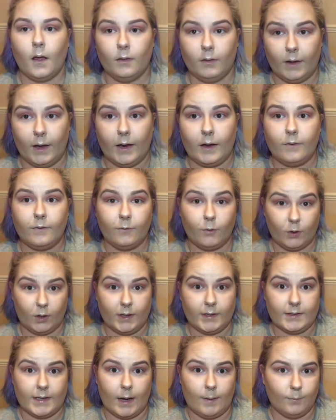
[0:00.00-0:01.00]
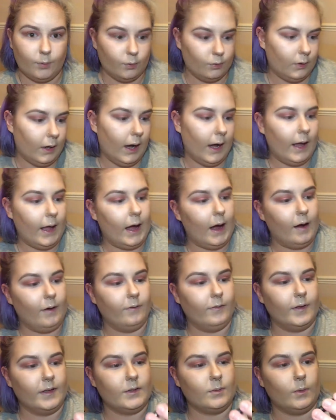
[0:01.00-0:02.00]
Like for example, I
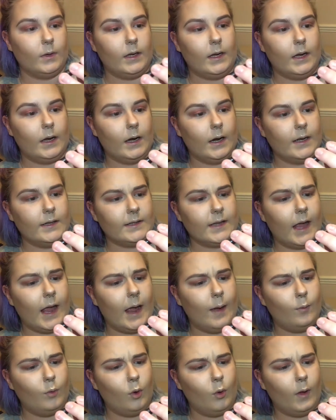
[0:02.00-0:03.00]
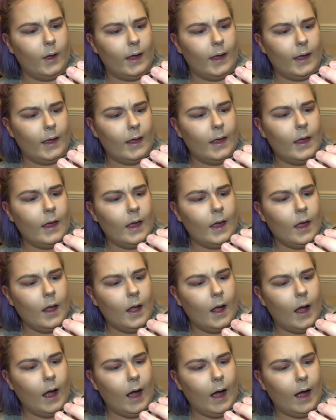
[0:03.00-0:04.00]
have this one here, it's the MUA
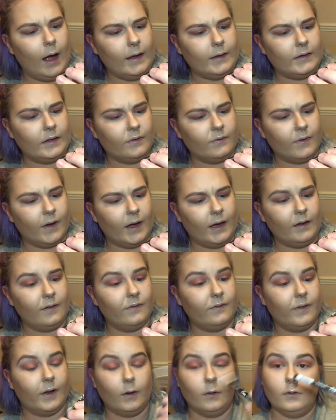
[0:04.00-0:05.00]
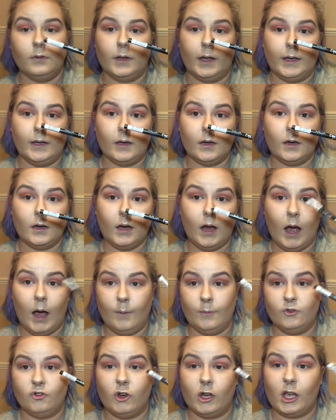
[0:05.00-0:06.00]
Eye Define Felt Liner.
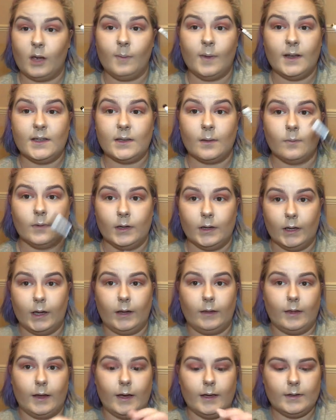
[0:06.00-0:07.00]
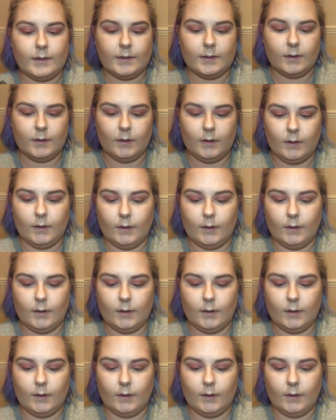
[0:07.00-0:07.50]
I would recommend something like this,